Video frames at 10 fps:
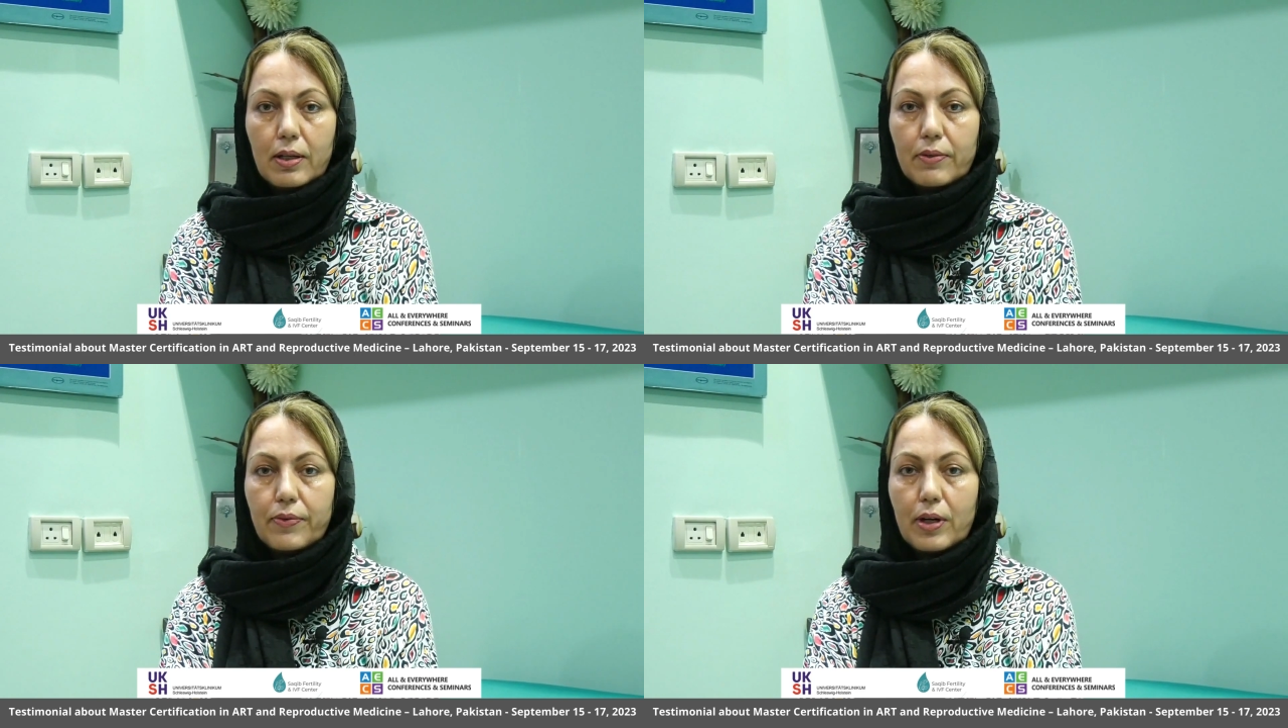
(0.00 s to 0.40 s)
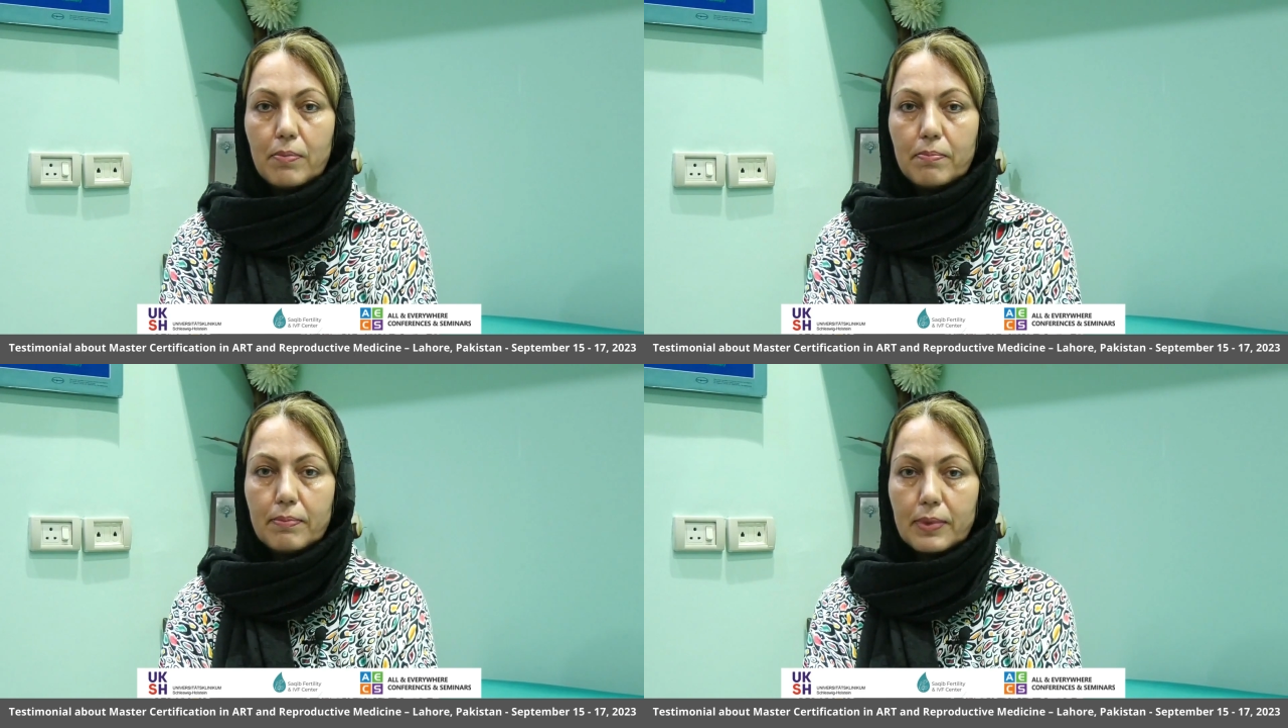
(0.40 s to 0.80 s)

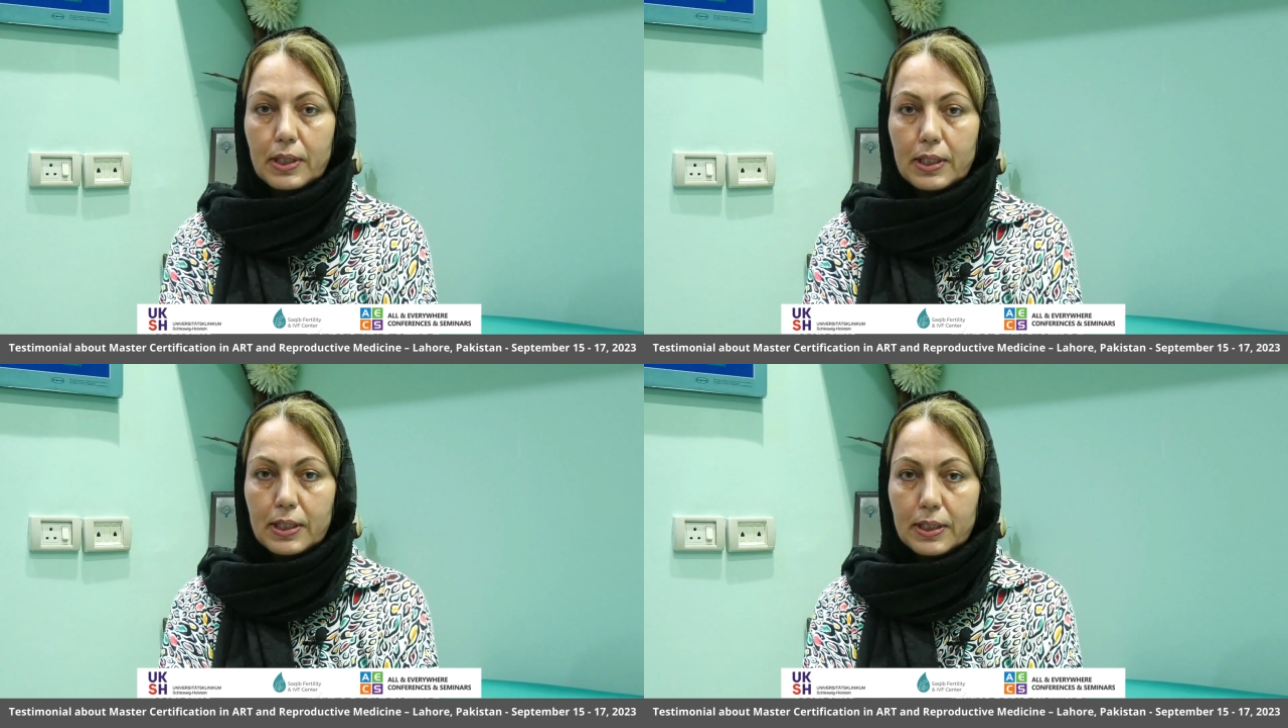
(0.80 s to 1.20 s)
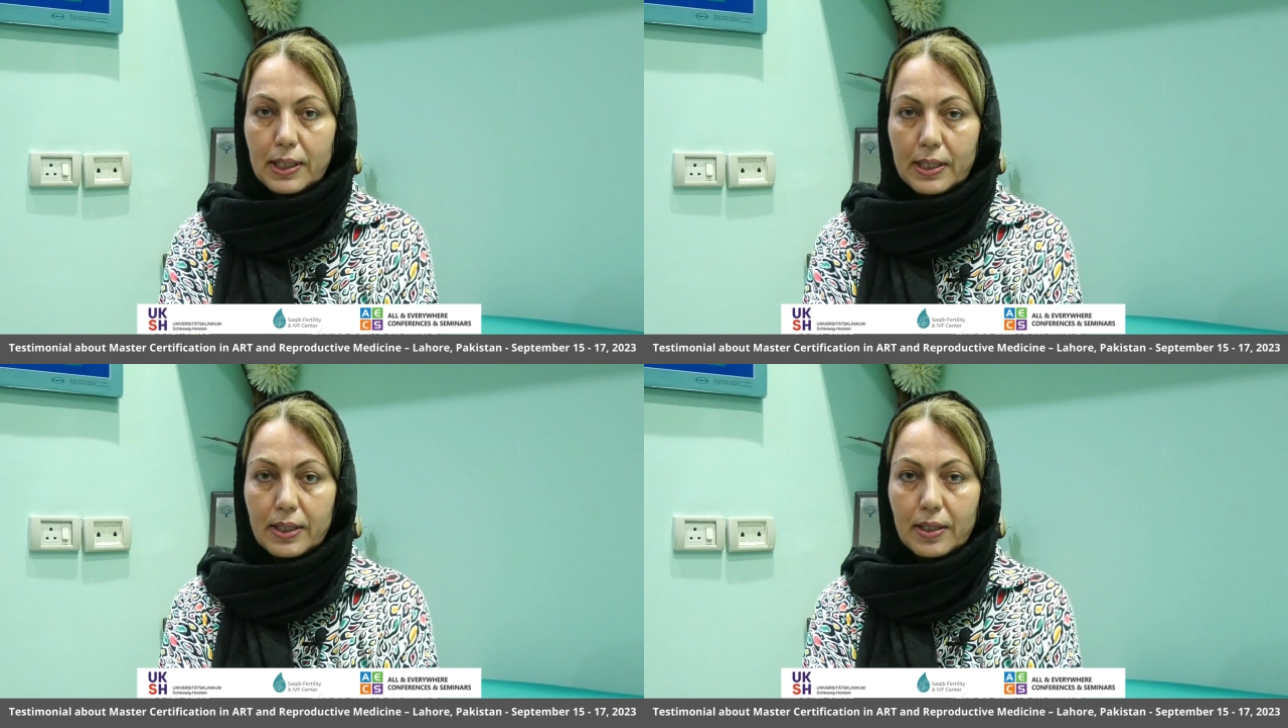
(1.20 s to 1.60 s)
from
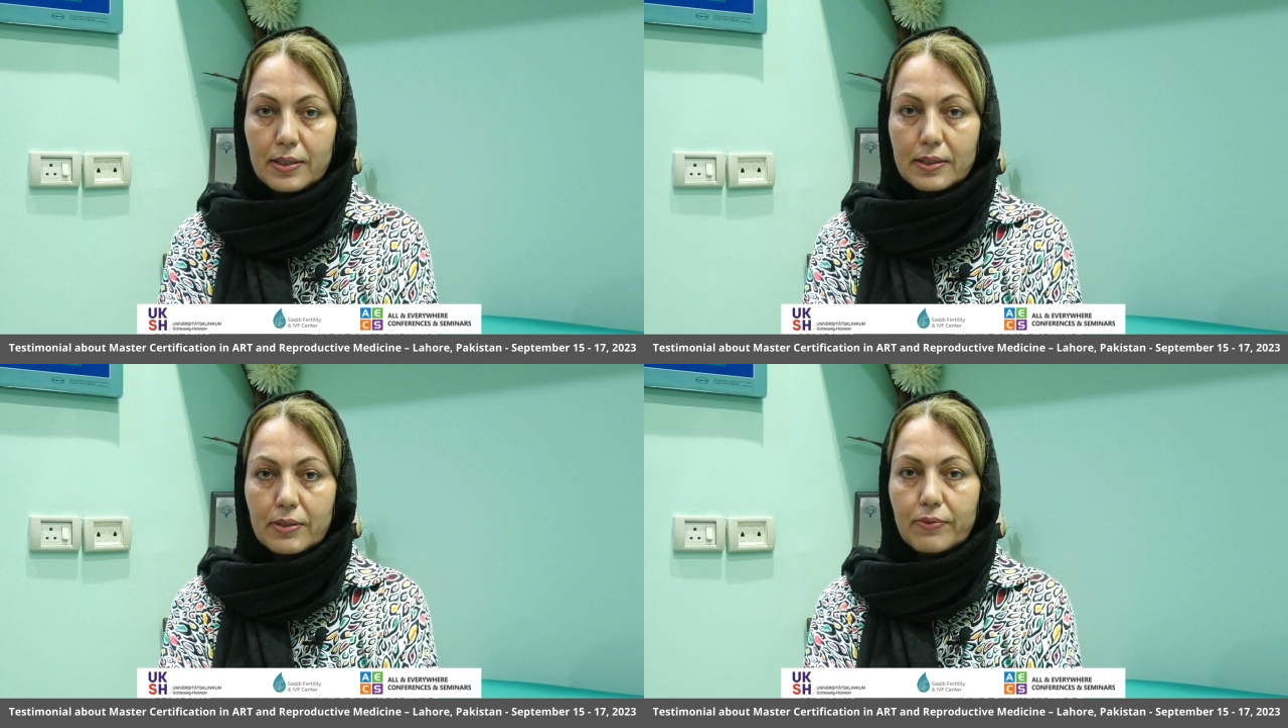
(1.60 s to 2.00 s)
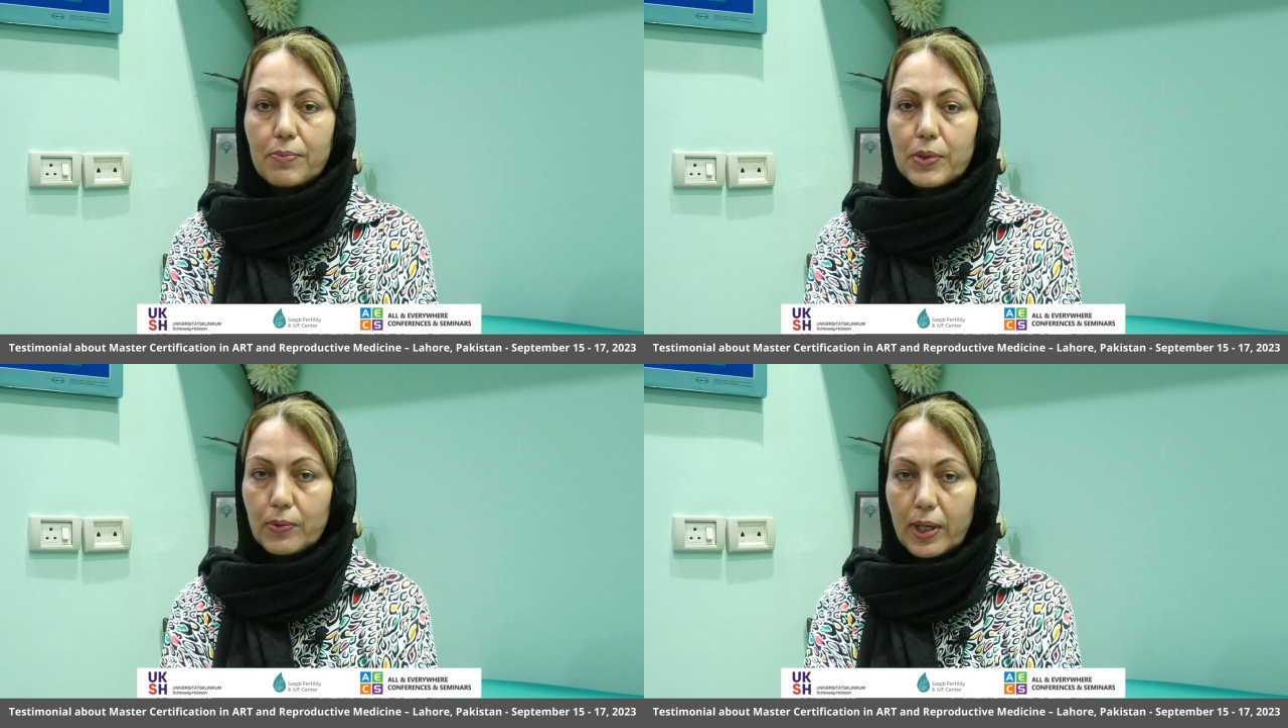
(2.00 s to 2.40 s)
London,
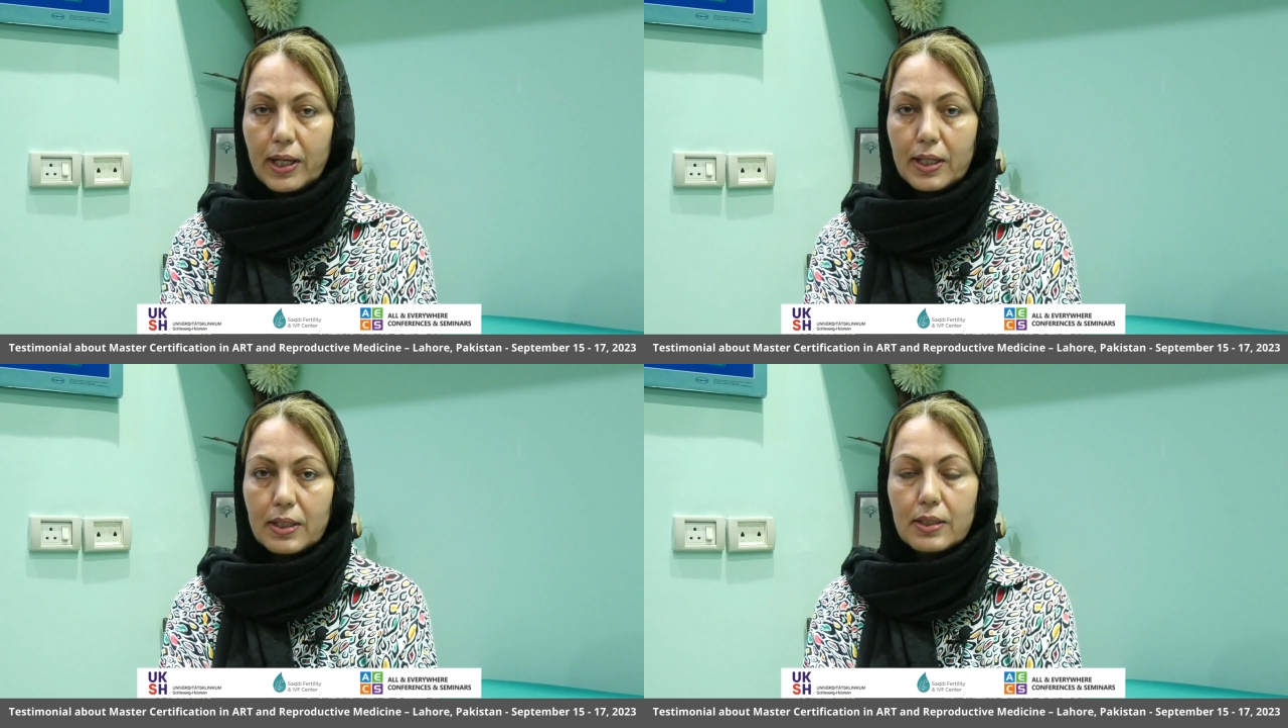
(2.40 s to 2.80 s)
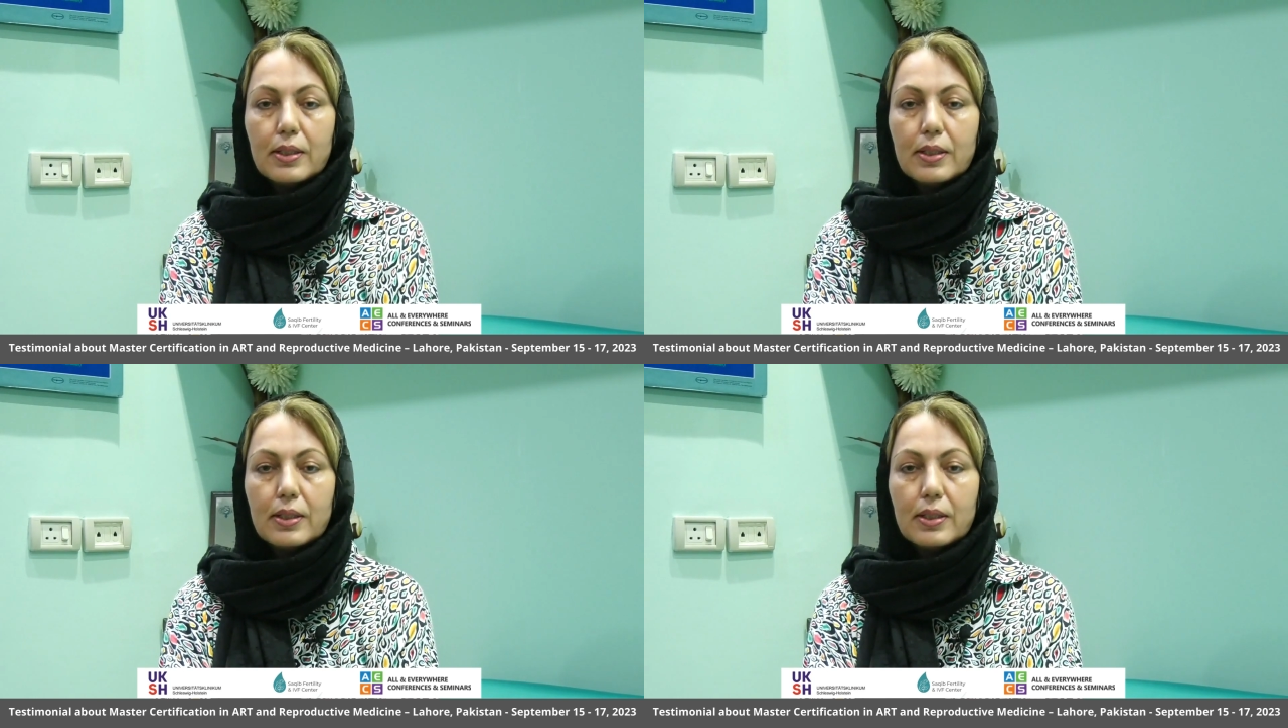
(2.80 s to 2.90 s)
from UK,